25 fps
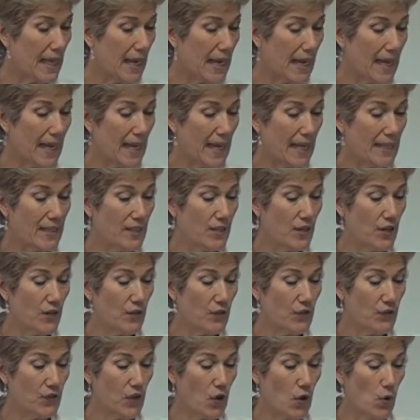And
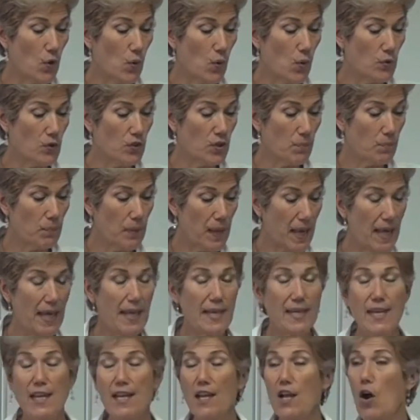so
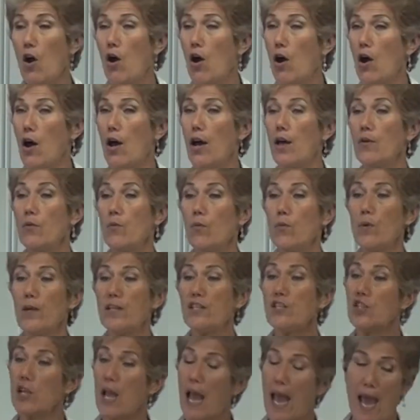depending on
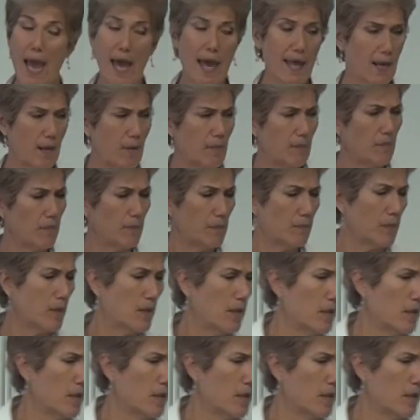which atom,